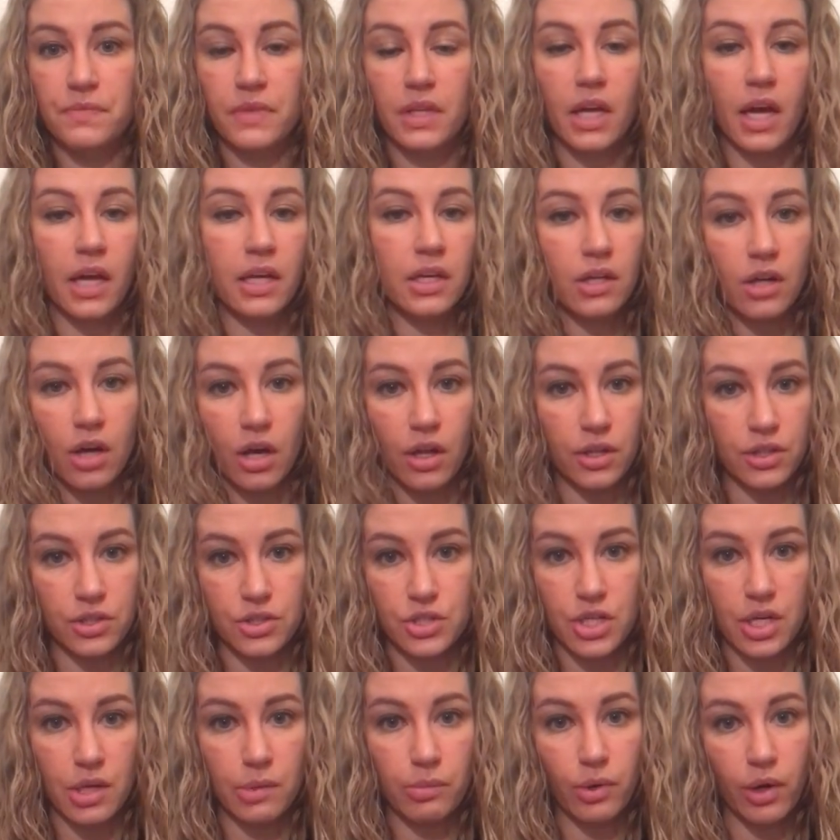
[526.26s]

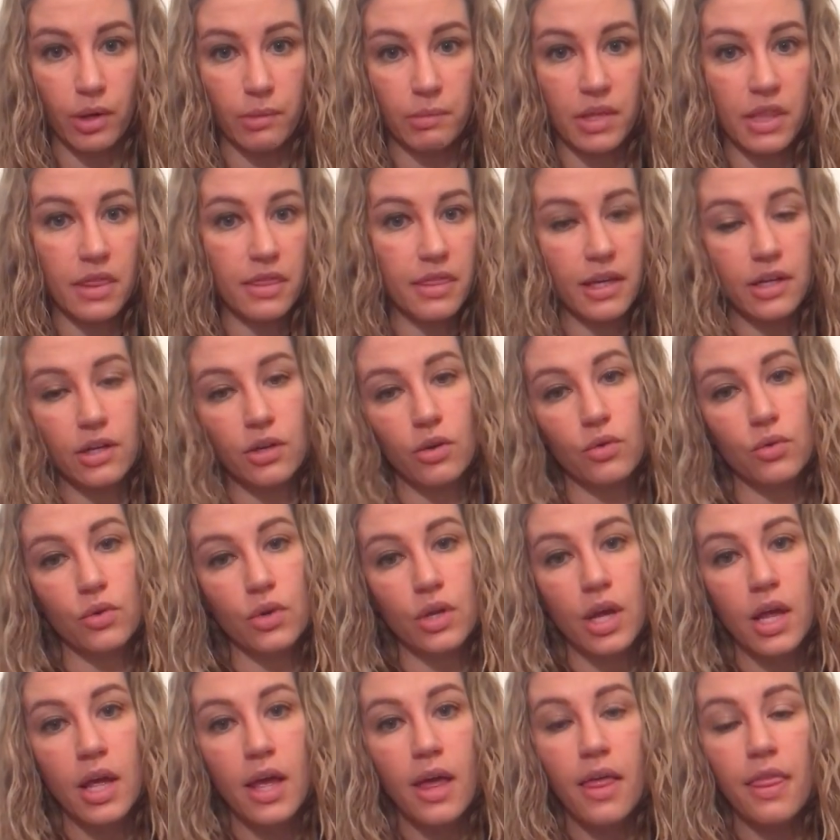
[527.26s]
gynecology appointment,
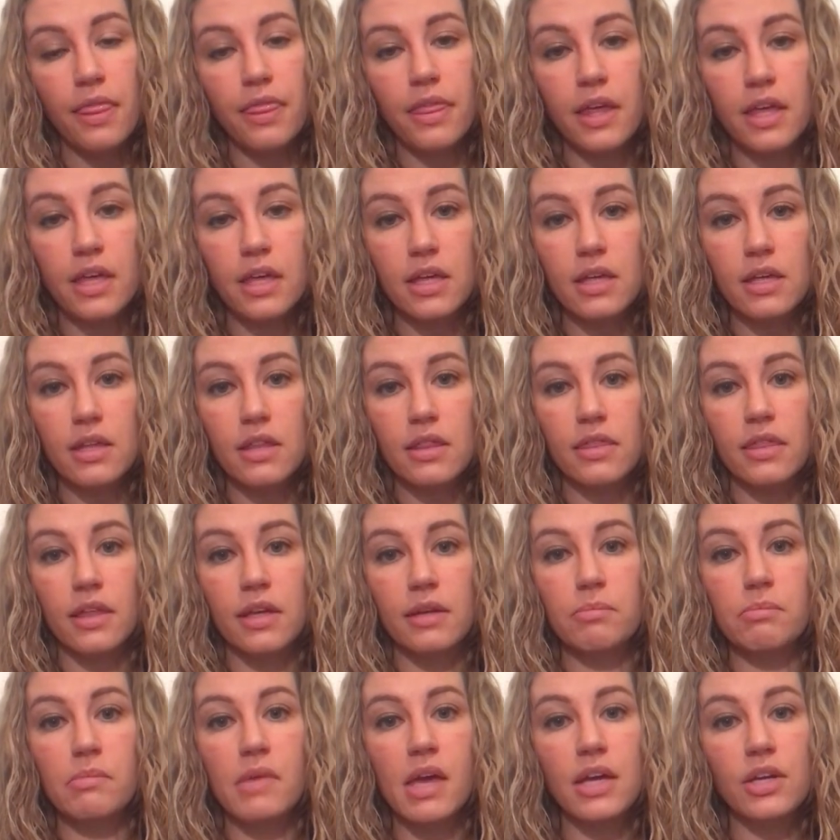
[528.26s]

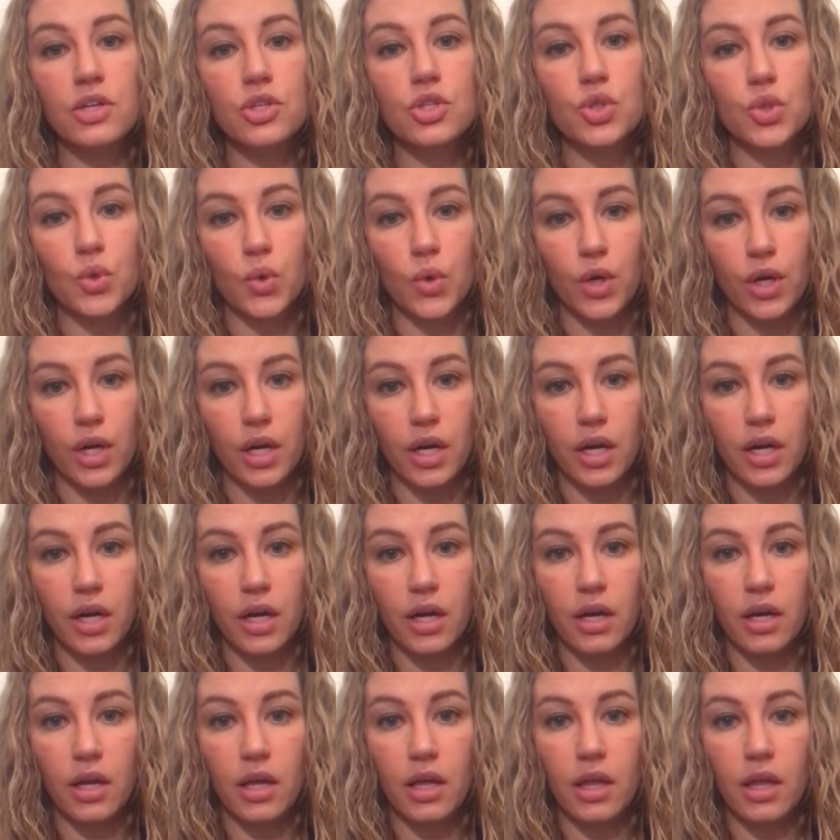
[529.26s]
they make sure